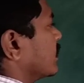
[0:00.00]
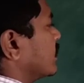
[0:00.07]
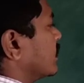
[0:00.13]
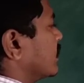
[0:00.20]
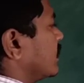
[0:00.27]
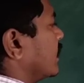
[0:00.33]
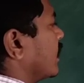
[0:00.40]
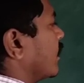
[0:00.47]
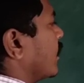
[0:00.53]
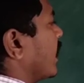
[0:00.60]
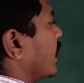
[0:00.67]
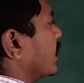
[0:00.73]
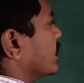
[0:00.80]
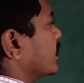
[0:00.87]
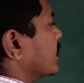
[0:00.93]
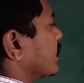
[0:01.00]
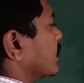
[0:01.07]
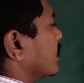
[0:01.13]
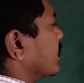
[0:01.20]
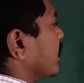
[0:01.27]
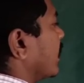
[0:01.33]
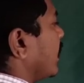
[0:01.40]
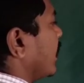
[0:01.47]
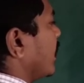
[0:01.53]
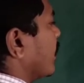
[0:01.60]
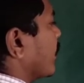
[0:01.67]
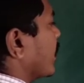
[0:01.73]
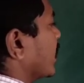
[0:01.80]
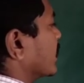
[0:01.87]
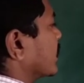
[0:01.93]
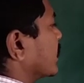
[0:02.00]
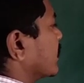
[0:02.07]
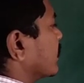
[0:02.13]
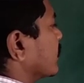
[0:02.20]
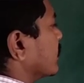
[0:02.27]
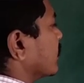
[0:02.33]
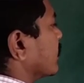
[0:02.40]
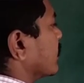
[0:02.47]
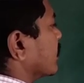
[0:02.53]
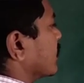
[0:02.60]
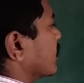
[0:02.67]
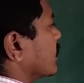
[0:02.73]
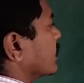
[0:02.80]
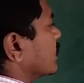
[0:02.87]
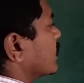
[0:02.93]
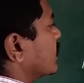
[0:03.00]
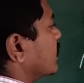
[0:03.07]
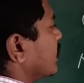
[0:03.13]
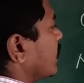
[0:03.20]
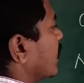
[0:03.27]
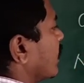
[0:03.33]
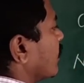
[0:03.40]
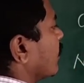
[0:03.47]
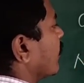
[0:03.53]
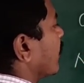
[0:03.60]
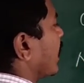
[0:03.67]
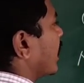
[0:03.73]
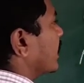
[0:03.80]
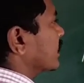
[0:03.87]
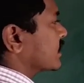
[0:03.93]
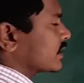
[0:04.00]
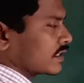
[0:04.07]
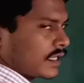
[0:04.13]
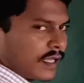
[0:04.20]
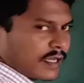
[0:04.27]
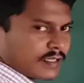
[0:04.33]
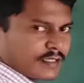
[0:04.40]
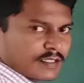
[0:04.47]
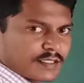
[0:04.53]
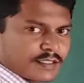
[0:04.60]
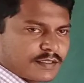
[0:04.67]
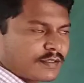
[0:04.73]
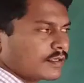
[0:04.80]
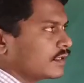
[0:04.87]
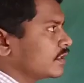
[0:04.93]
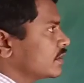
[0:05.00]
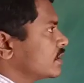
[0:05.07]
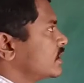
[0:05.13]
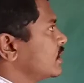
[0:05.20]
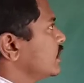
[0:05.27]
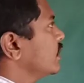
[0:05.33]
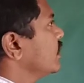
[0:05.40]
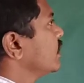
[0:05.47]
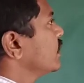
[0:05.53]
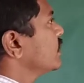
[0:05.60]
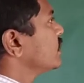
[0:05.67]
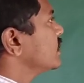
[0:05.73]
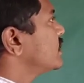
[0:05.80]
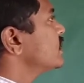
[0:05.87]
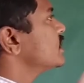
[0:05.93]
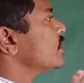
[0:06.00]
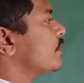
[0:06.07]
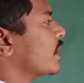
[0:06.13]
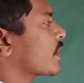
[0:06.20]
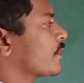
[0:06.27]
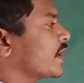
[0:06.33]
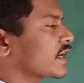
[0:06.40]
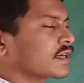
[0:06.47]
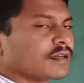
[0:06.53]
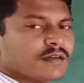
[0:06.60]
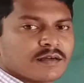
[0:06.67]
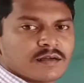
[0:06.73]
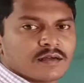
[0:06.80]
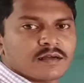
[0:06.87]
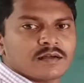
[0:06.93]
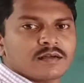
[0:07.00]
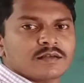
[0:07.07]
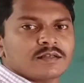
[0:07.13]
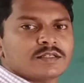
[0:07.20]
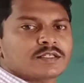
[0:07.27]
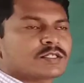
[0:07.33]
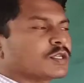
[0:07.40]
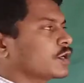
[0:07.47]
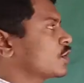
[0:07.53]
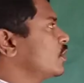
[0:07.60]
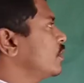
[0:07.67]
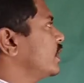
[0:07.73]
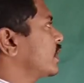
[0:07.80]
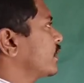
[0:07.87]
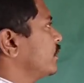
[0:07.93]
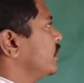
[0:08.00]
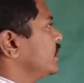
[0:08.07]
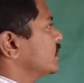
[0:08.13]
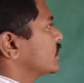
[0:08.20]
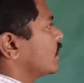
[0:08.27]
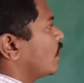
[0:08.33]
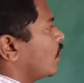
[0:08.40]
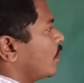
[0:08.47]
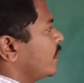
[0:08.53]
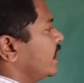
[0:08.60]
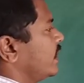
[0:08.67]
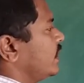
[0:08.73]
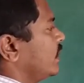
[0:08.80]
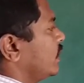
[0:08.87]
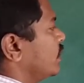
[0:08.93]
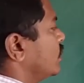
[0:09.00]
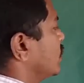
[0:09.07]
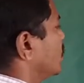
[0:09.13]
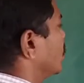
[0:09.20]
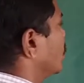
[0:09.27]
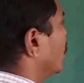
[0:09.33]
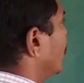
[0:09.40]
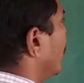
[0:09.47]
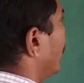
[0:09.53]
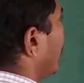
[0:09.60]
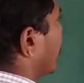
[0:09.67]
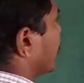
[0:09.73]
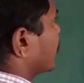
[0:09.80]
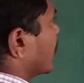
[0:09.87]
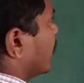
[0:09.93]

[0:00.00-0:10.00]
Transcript: Cl minus, Na plus, Cl minus, like this. See, this is a perfect stoichiometry. Means how many sodium atoms